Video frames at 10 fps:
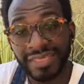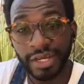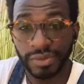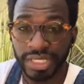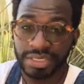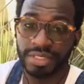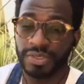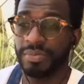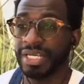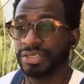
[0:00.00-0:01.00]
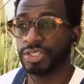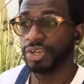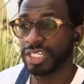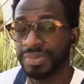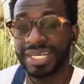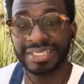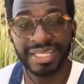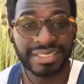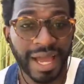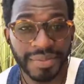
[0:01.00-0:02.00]
think relationships are based on trust because
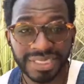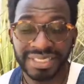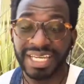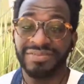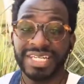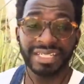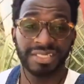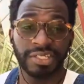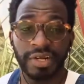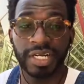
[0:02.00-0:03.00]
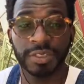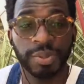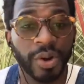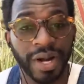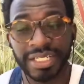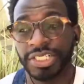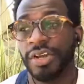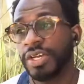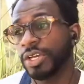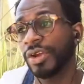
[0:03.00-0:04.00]
they establish the safety necessary to explore and
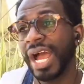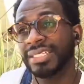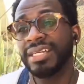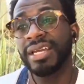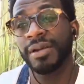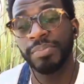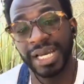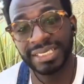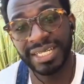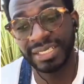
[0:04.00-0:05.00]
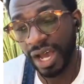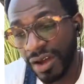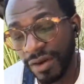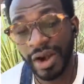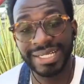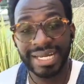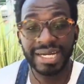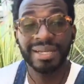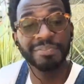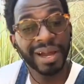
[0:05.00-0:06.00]
share the curiosity and complexities of our
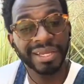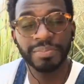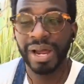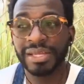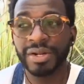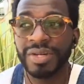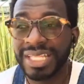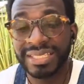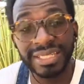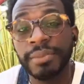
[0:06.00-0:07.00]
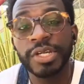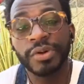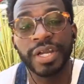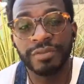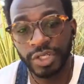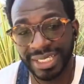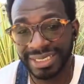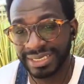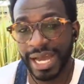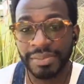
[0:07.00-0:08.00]
identity. But you probably don't need the same degree of
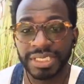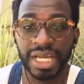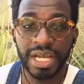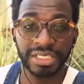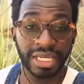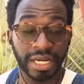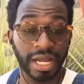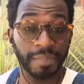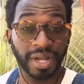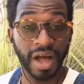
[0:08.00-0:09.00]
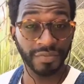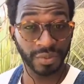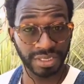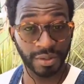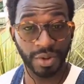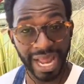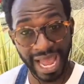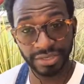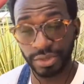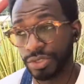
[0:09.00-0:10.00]
trust established to get a cup of coffee with someone
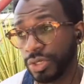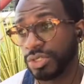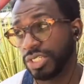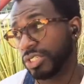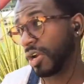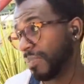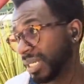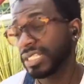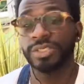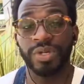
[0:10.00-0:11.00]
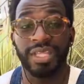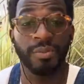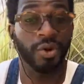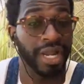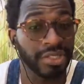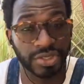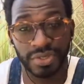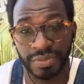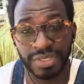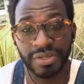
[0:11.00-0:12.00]
as you do to start a business with them or to
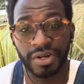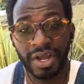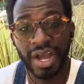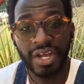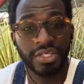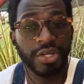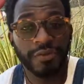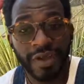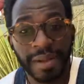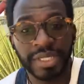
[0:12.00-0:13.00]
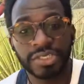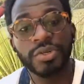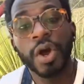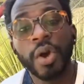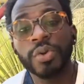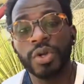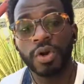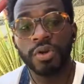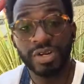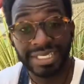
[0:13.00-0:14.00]
introduce them to your family. So know
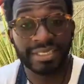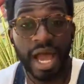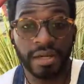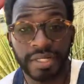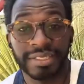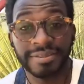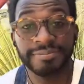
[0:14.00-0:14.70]
your risk tolerance.